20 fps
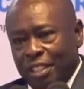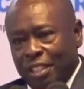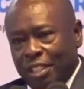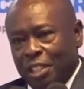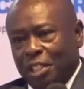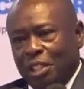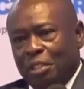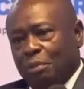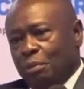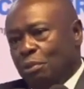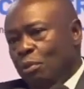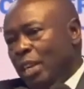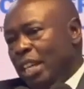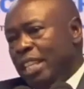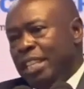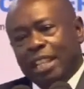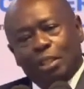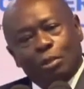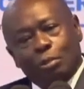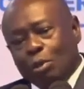If you are
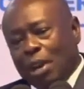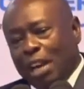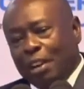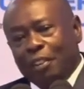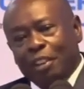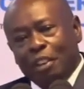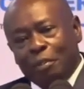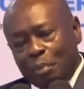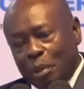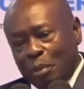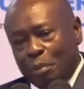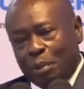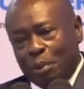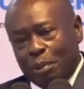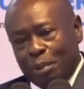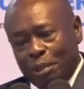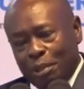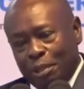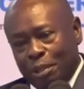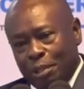here 200 people
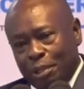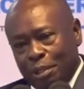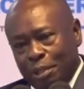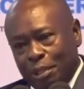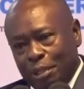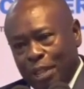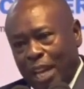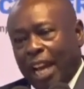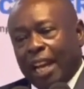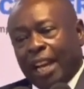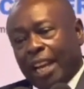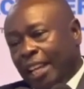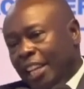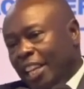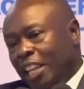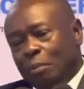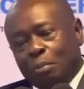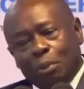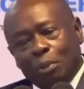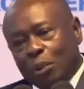and I
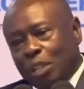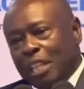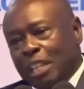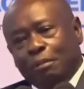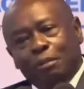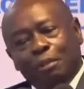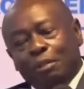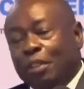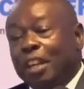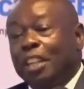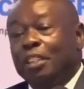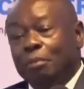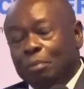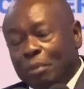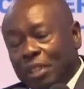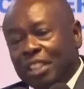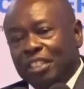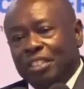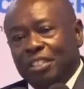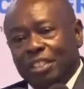keep you here for 30
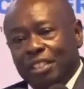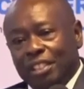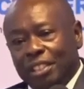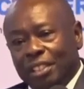minutes,